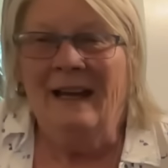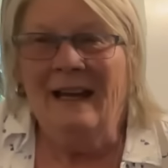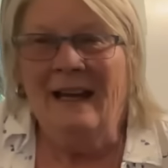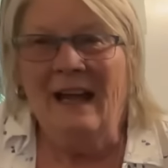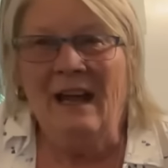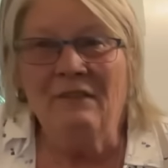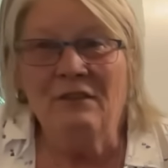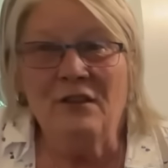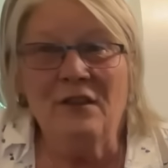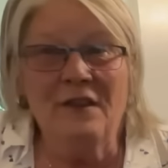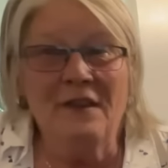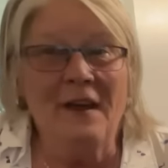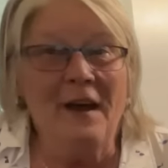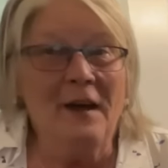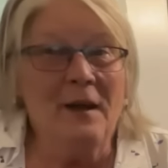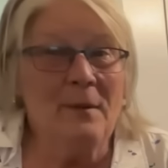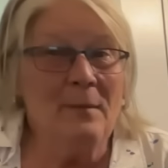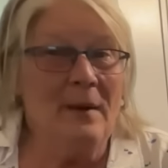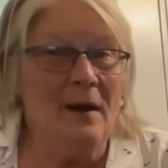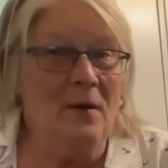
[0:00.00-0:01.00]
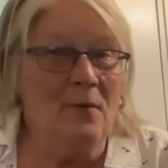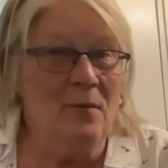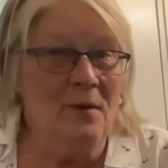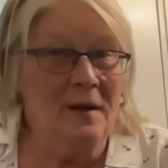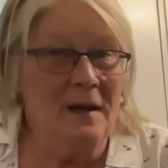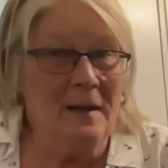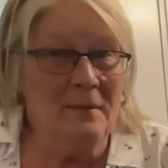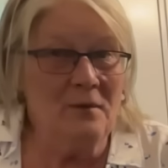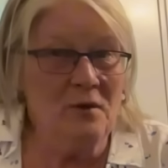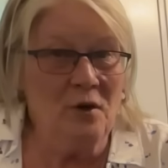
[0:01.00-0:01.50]
have you thought about
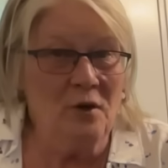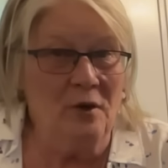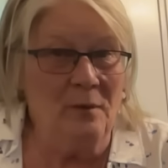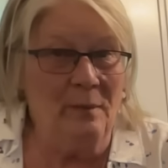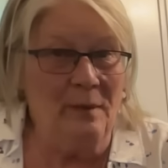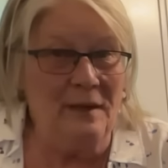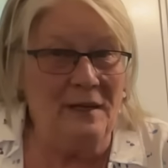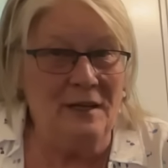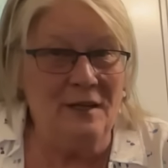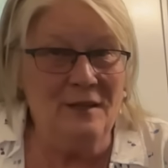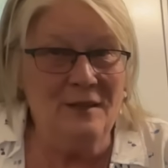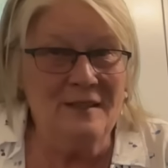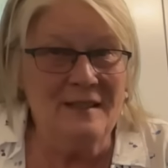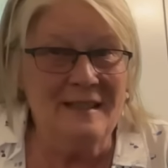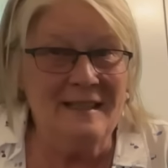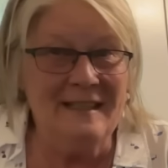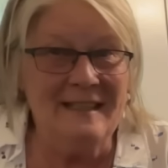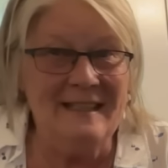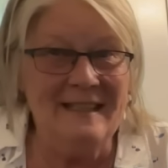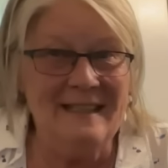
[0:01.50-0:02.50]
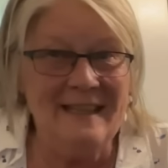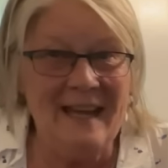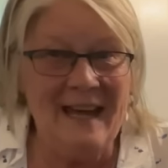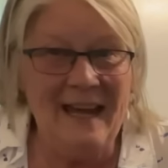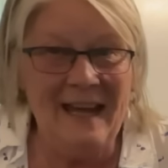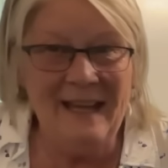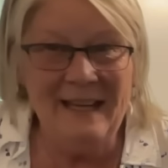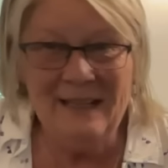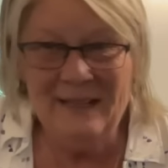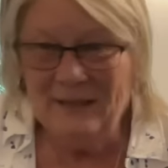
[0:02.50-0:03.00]
what I'm gonna be using
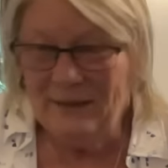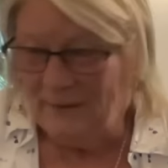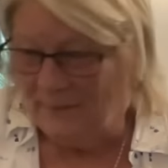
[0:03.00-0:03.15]
today?